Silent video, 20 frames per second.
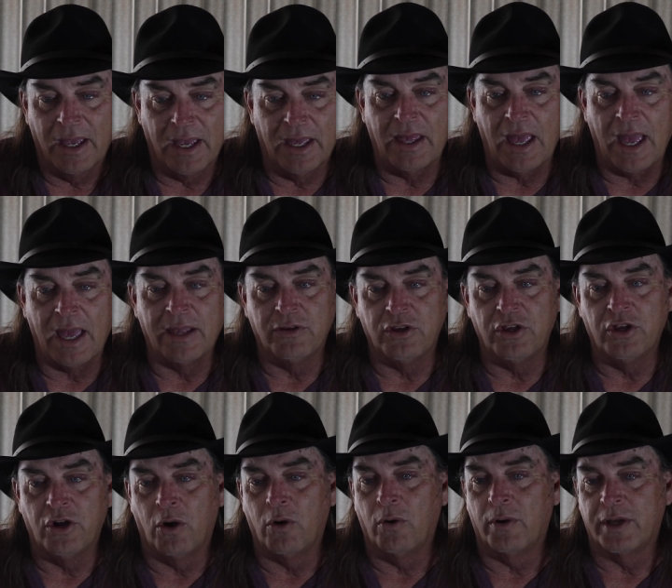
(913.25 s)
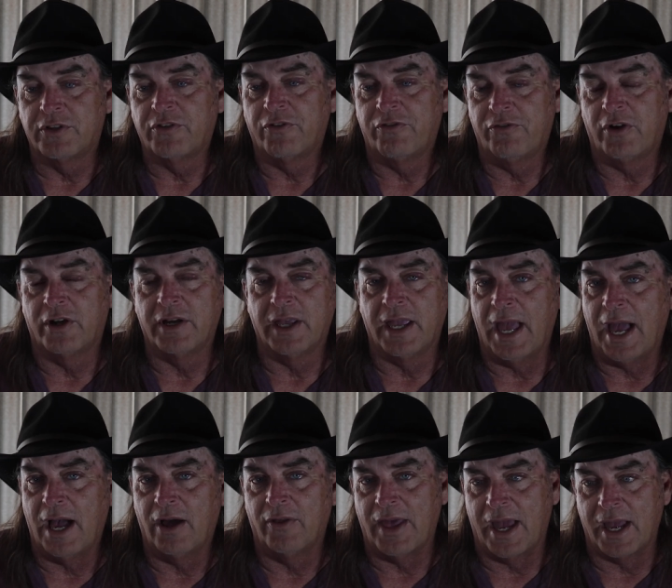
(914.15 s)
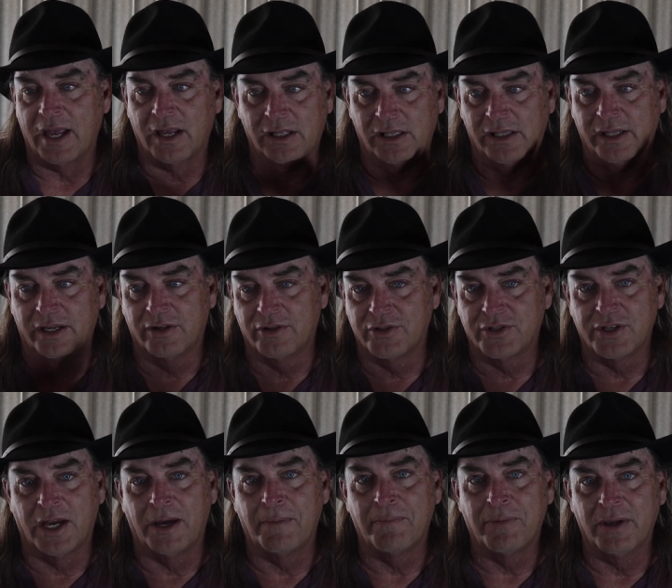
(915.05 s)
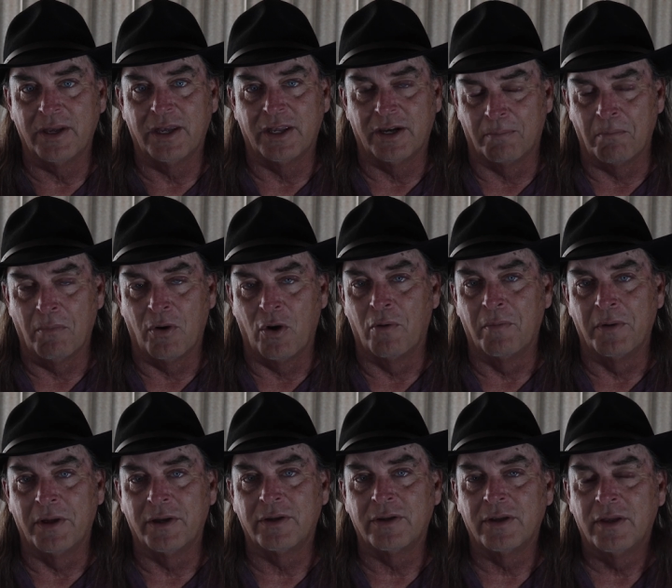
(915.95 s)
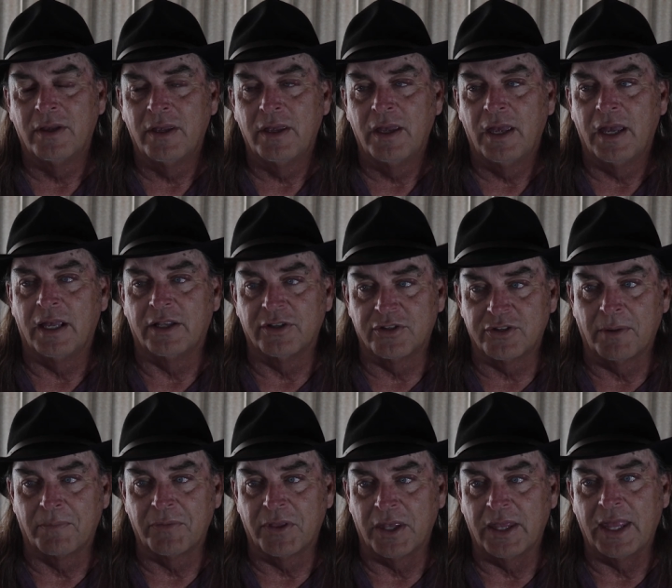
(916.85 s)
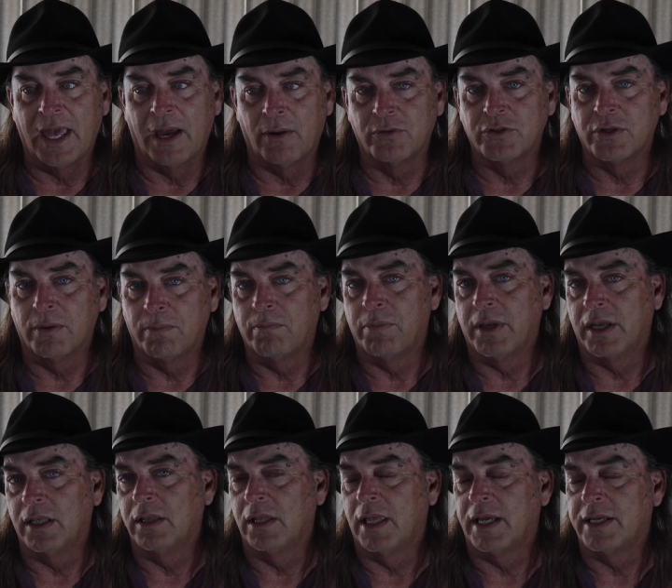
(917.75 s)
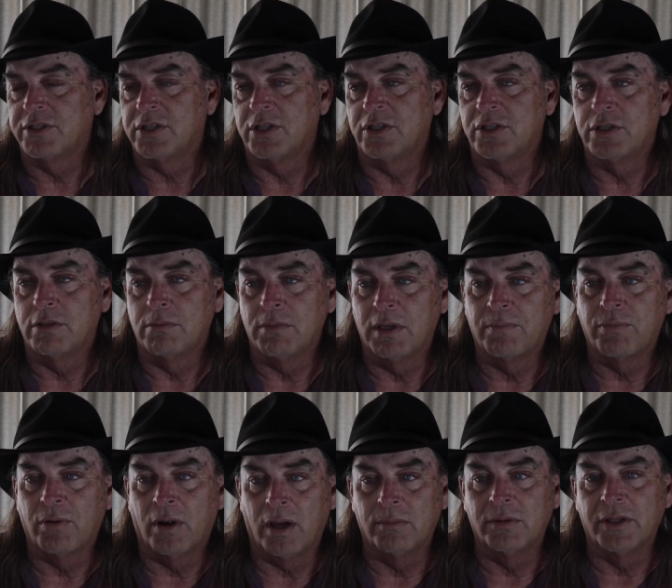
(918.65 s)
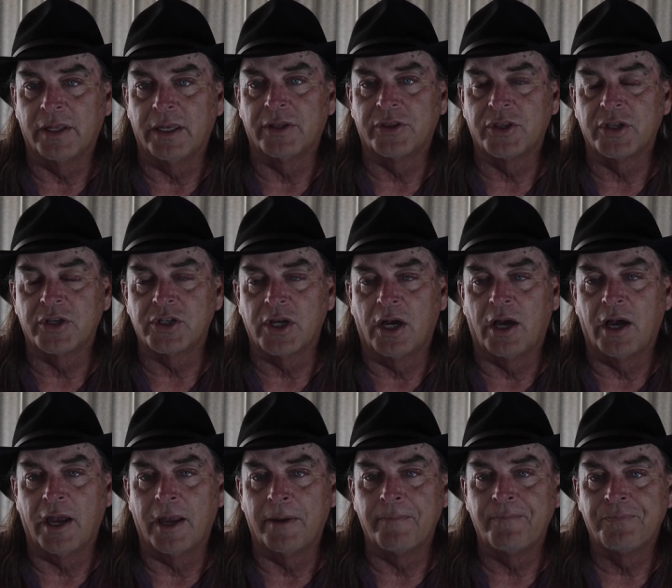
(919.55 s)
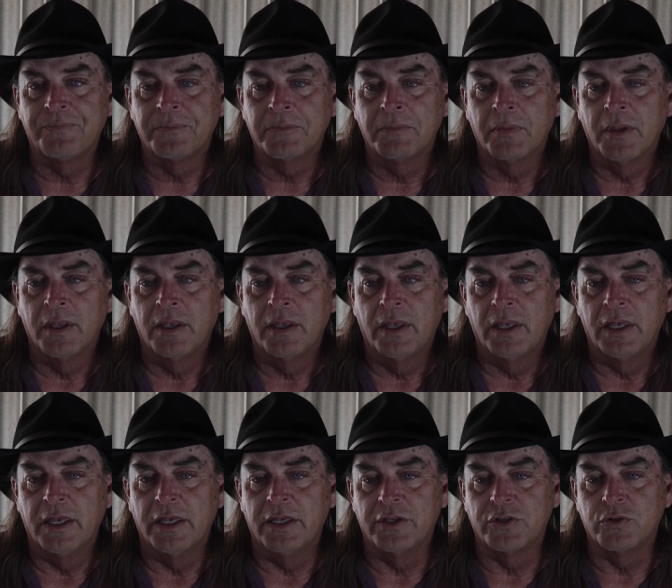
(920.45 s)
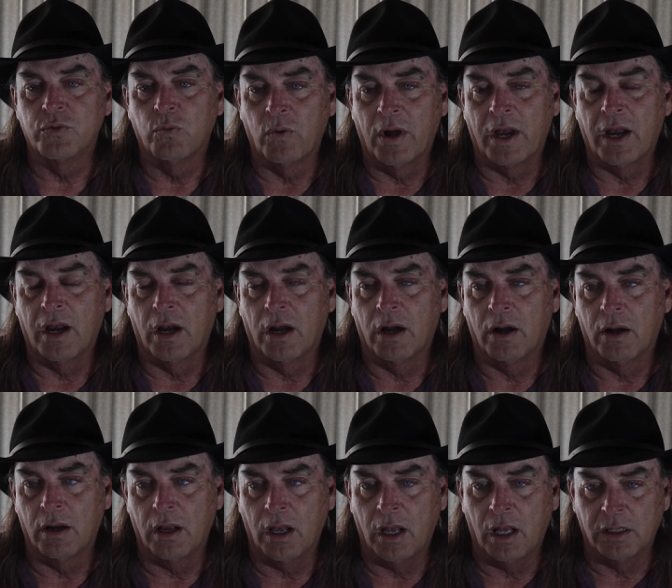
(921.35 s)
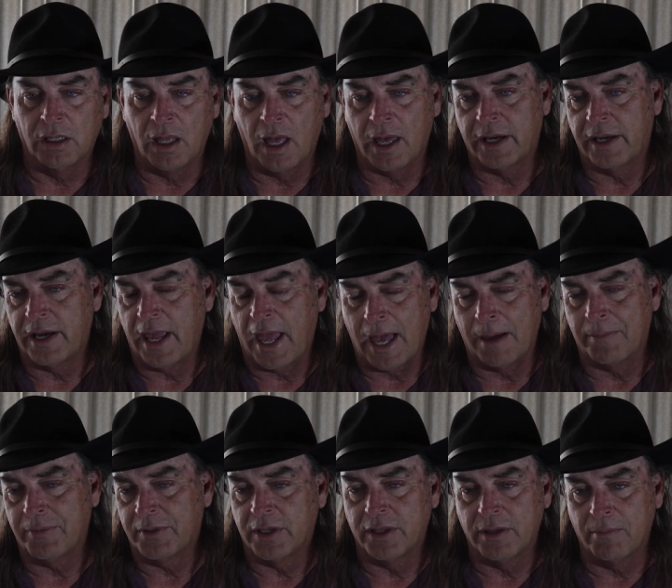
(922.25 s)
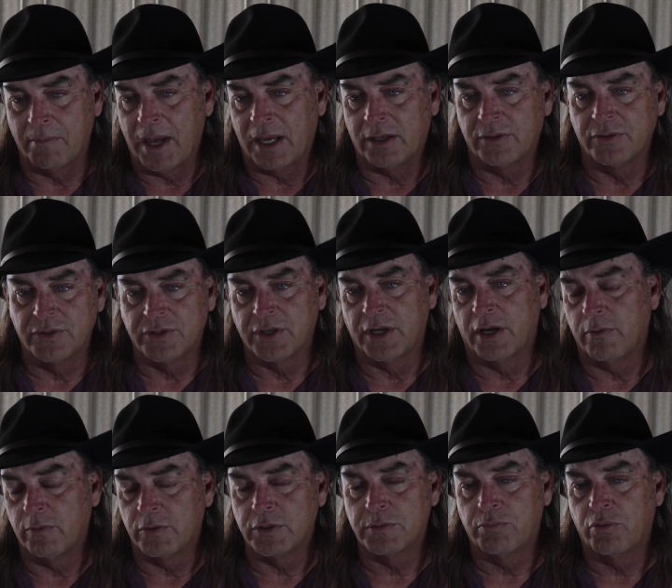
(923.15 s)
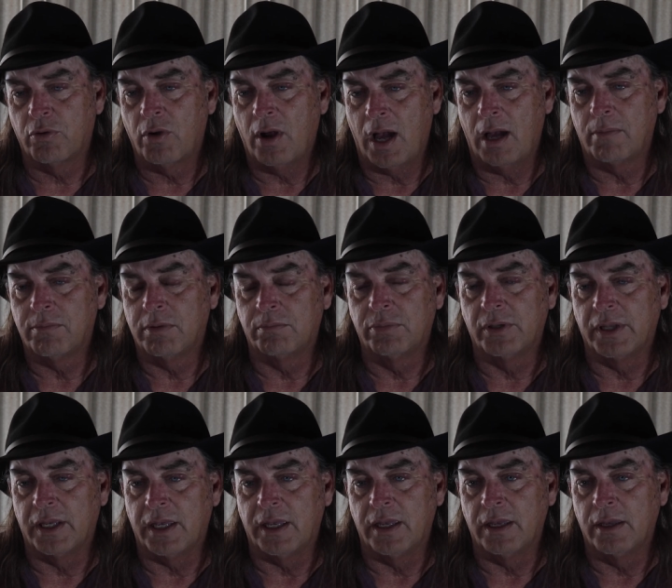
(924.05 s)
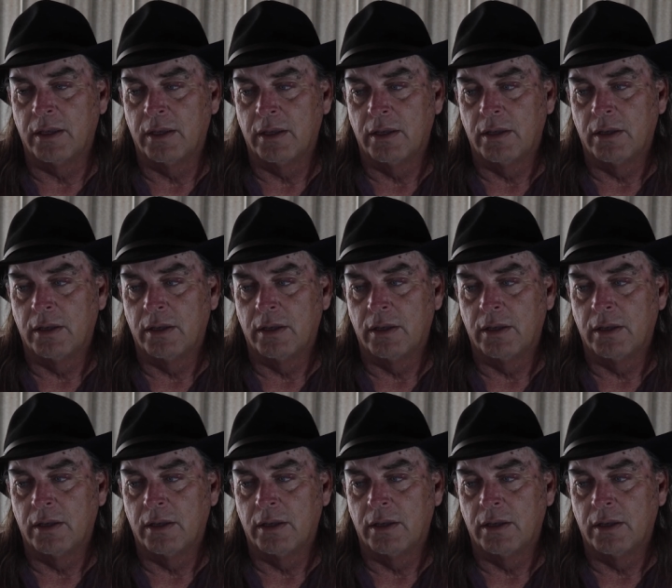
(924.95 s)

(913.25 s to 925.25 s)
And you know, it's funny how that clears up in a moment. And something that was a big lesson to me probably at the time is where a lot had happened in the mountains, and I was probably